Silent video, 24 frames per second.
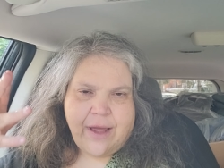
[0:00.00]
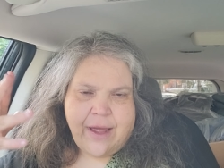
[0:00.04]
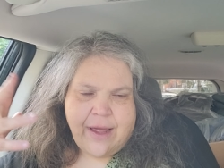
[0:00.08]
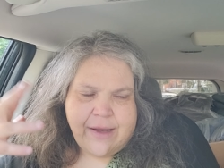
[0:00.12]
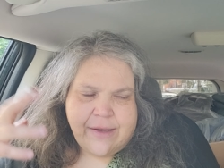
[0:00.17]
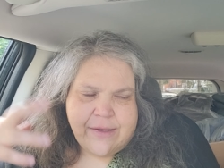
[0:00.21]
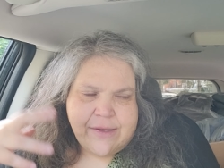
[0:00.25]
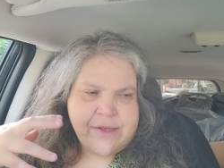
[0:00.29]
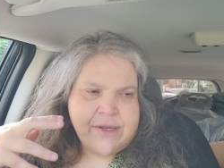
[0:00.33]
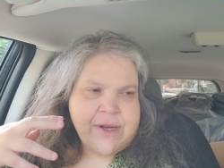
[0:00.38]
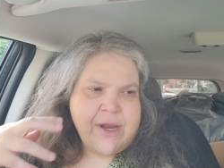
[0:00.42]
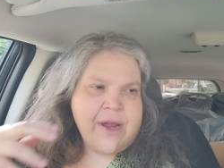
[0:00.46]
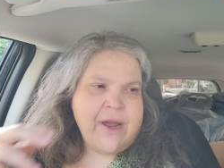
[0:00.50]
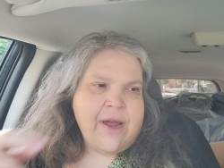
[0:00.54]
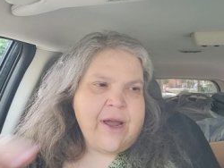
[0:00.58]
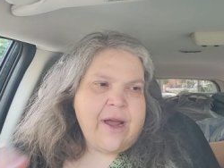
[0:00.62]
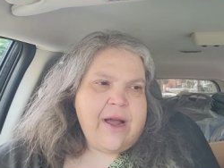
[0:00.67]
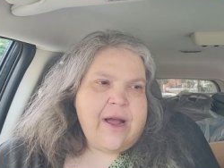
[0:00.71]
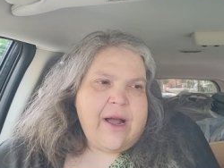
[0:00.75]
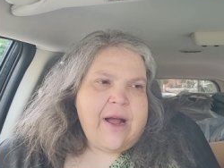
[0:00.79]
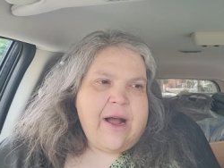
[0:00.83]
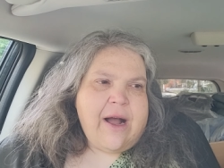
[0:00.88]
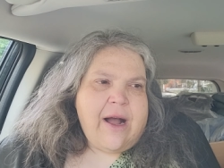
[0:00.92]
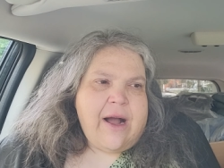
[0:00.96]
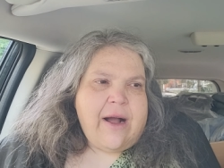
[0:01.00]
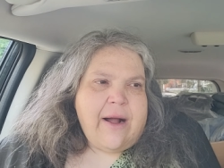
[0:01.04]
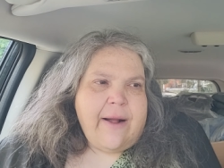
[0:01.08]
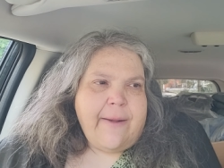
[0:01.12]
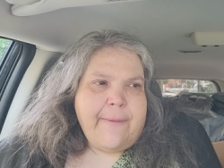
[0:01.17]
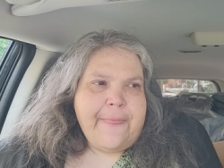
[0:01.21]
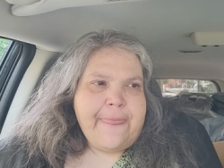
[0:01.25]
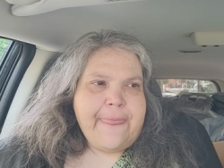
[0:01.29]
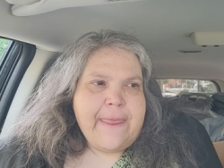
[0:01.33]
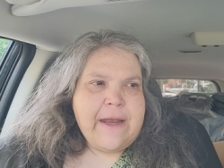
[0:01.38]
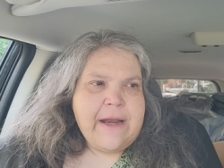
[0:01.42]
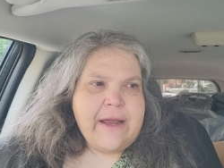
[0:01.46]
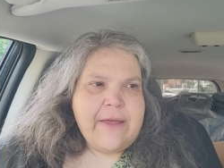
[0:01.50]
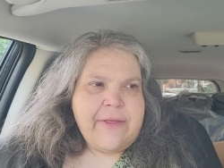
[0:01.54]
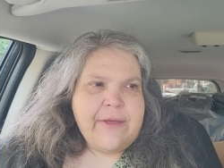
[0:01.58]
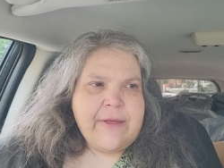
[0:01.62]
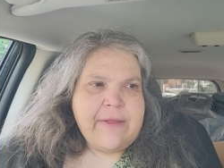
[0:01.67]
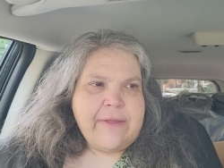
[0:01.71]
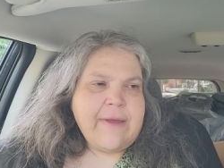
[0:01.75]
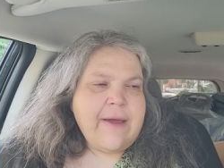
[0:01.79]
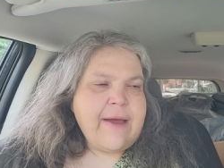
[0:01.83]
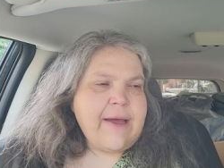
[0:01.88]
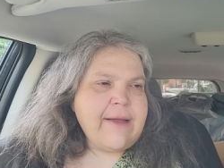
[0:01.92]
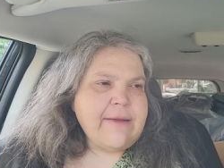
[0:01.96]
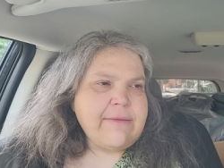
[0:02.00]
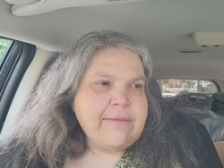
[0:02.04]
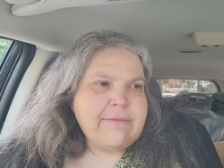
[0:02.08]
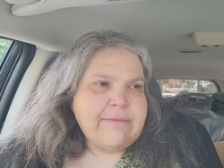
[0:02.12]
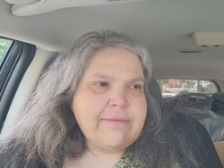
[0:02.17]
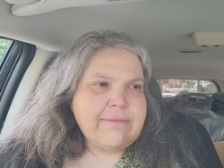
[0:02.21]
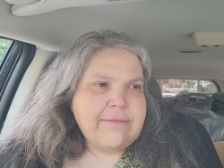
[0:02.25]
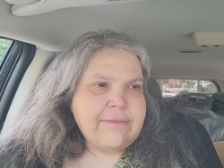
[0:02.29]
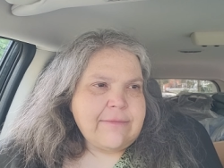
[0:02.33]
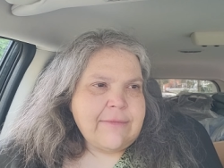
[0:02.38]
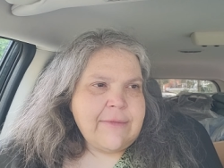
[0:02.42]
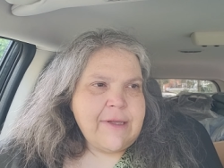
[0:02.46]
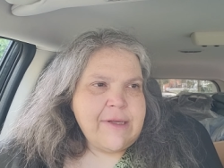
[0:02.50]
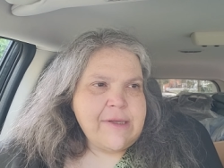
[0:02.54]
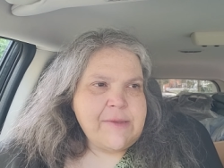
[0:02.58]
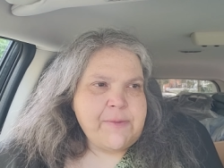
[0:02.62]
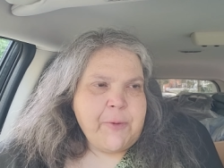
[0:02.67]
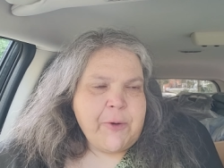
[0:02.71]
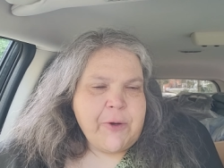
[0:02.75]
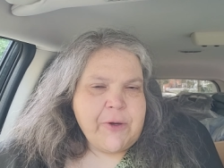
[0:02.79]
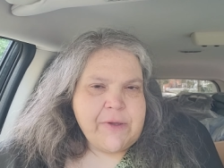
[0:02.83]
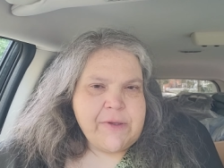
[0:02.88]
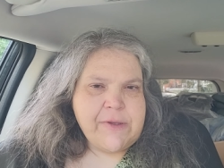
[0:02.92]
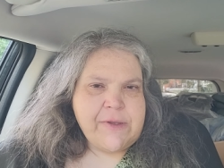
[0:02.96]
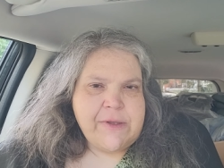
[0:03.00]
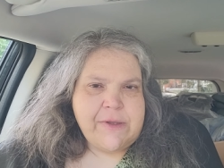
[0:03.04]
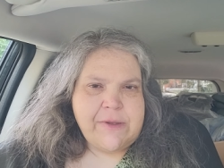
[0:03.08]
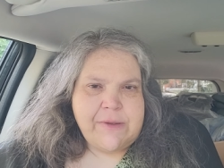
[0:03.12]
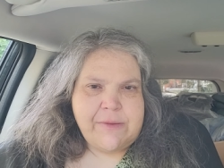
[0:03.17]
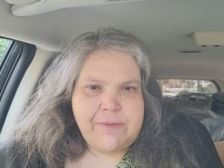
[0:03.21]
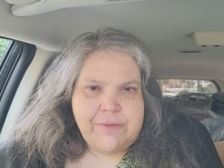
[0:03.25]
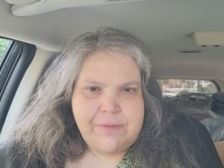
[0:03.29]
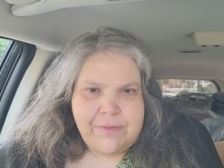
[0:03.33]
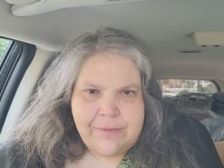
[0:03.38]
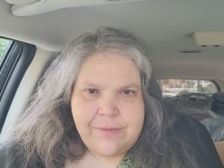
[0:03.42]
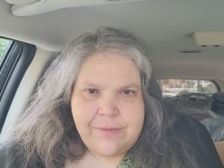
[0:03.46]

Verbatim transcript: And, um, and I think that these books